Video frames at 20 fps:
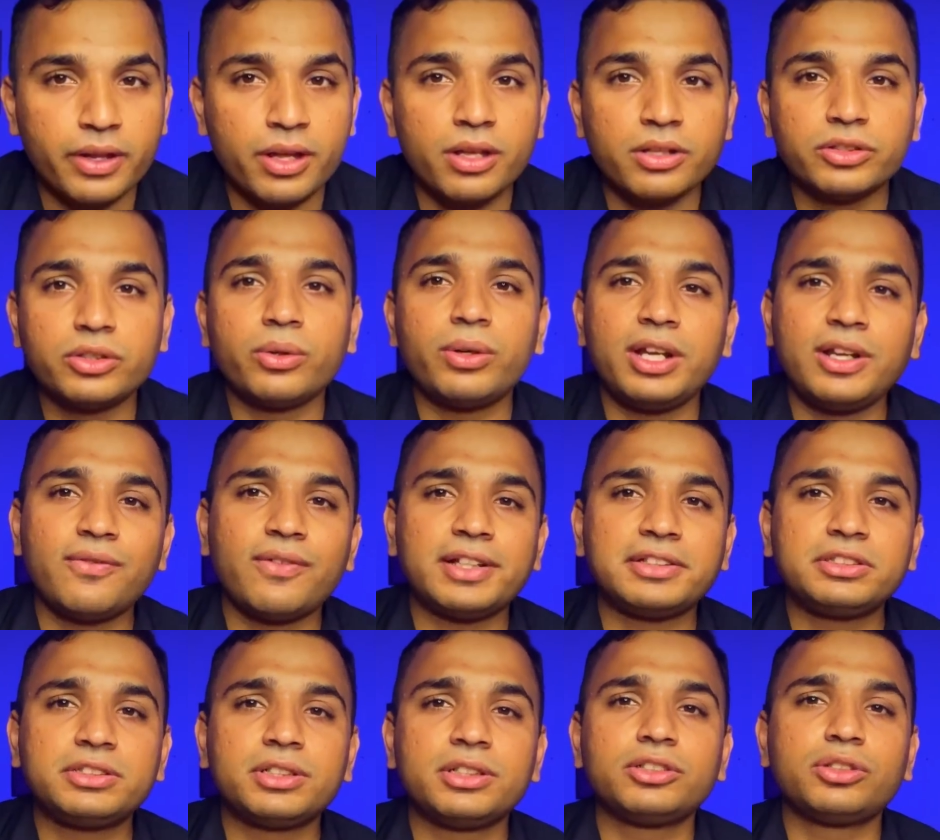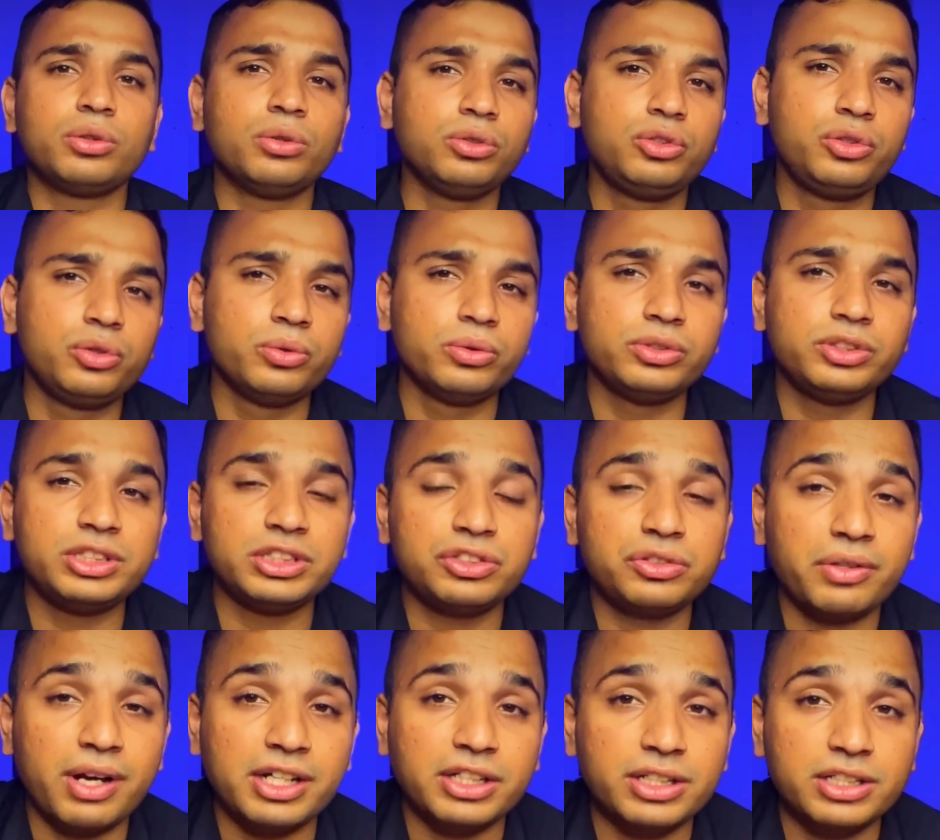So investors who choose this
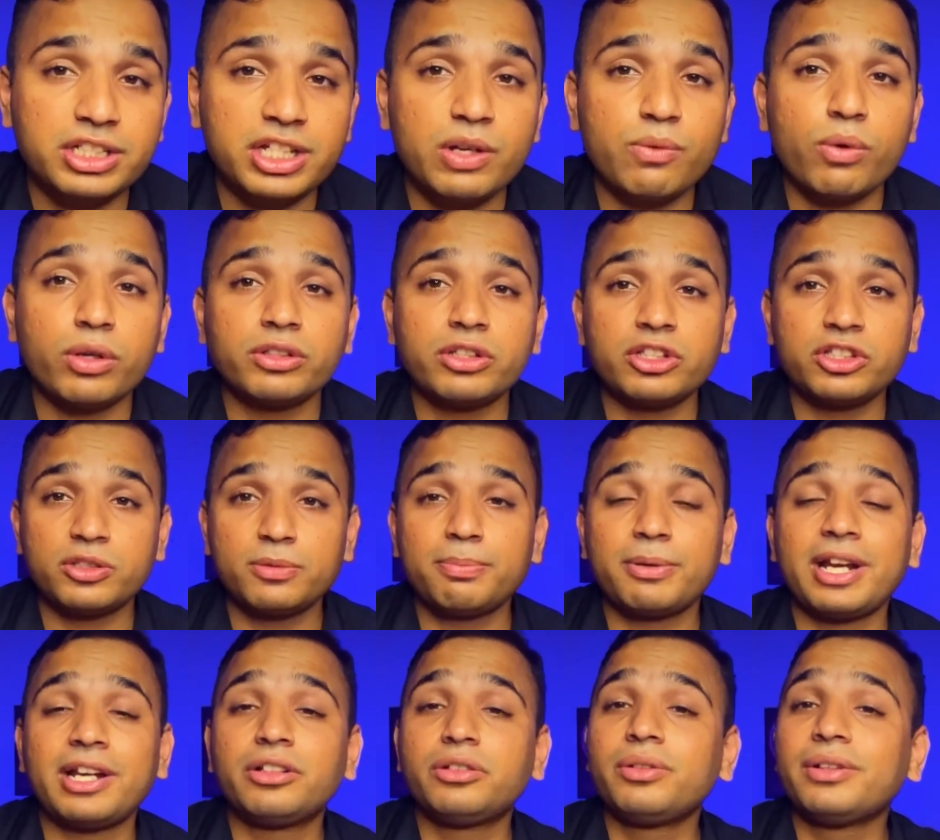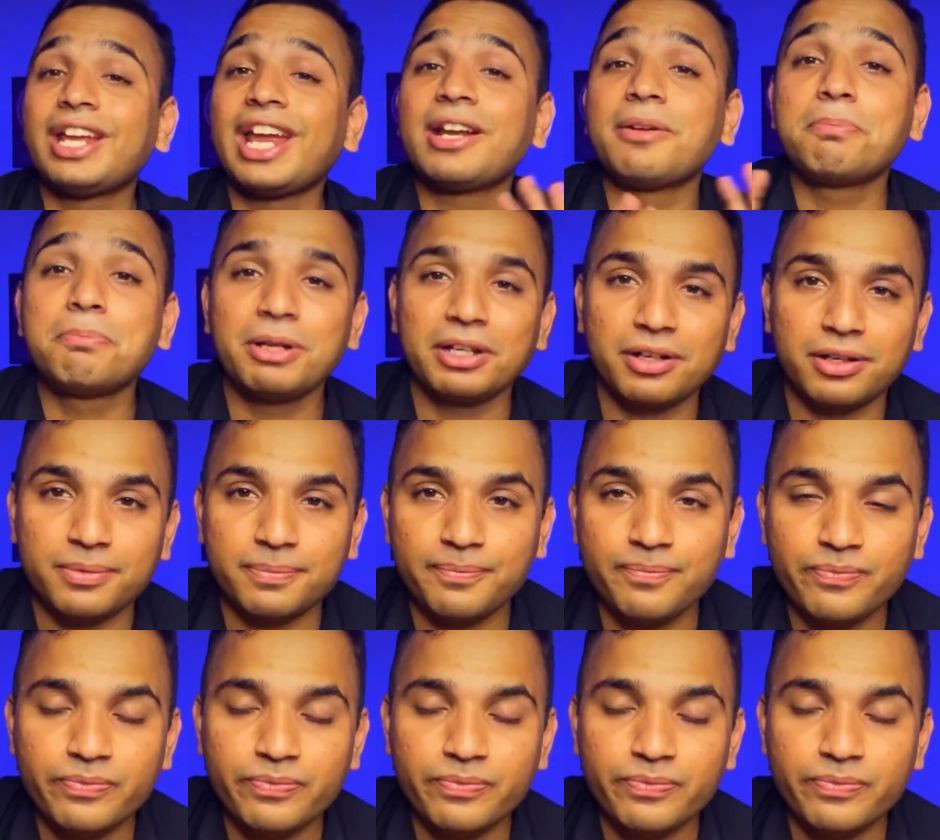strategy want the spread to get bigger